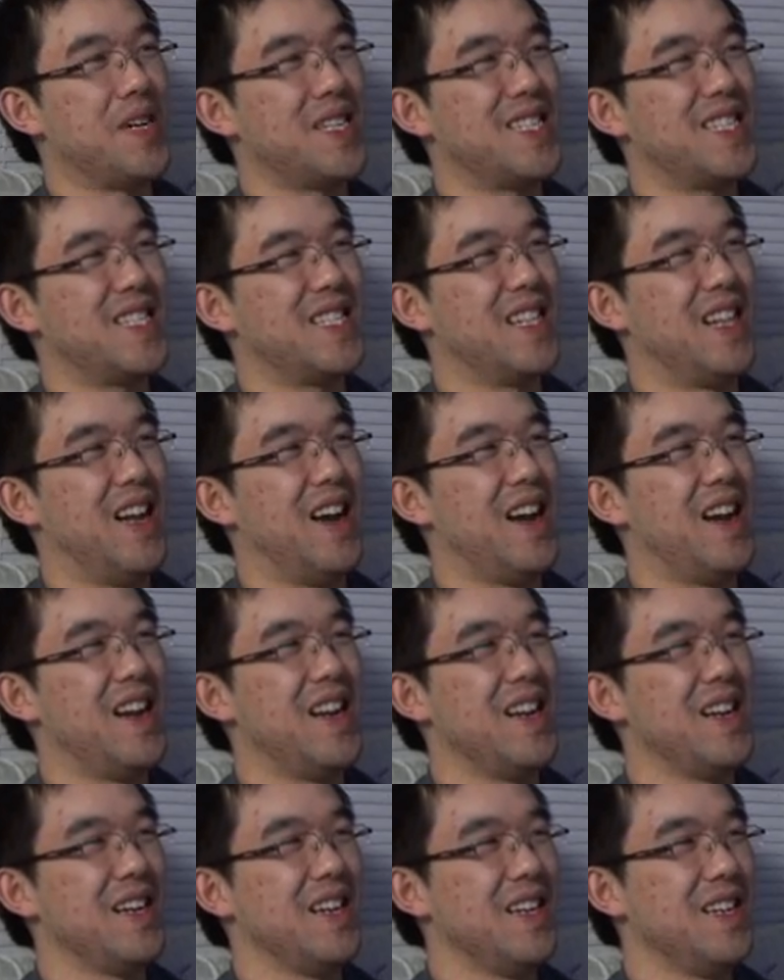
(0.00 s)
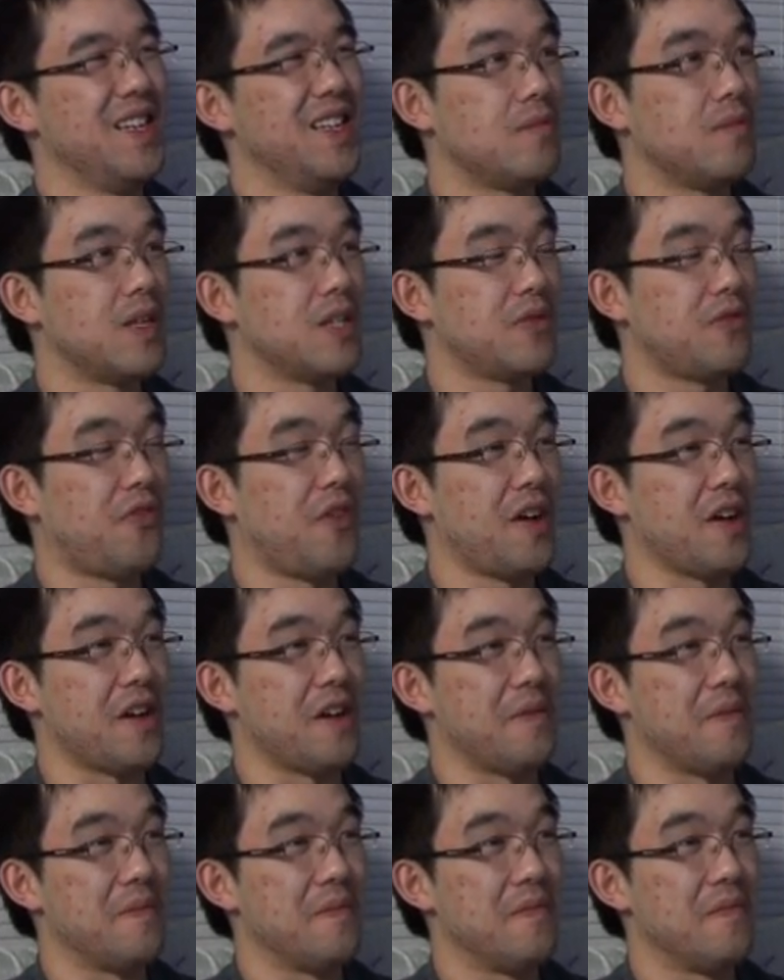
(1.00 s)
Butt sliding? That's
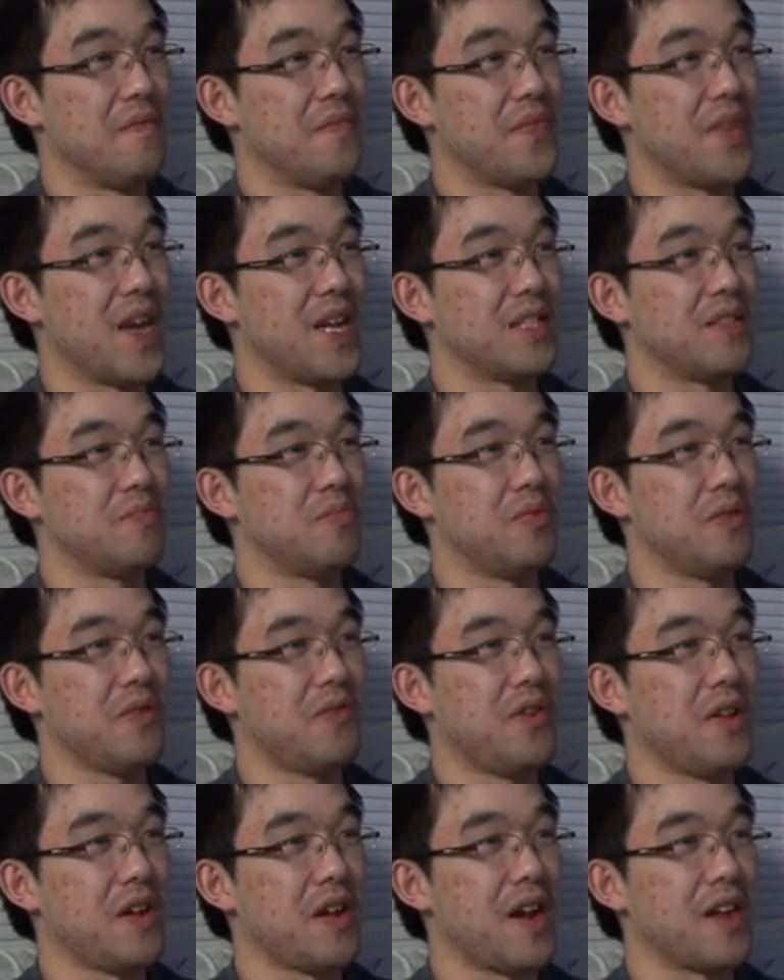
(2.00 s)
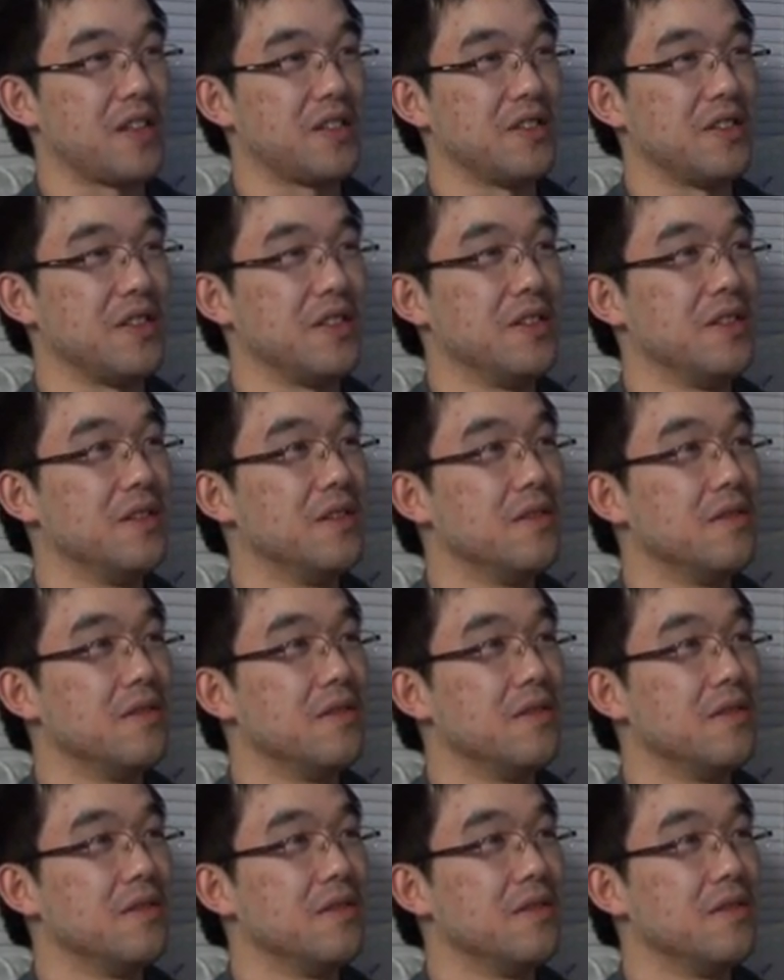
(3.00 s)
funny. That's pretty funny, actually.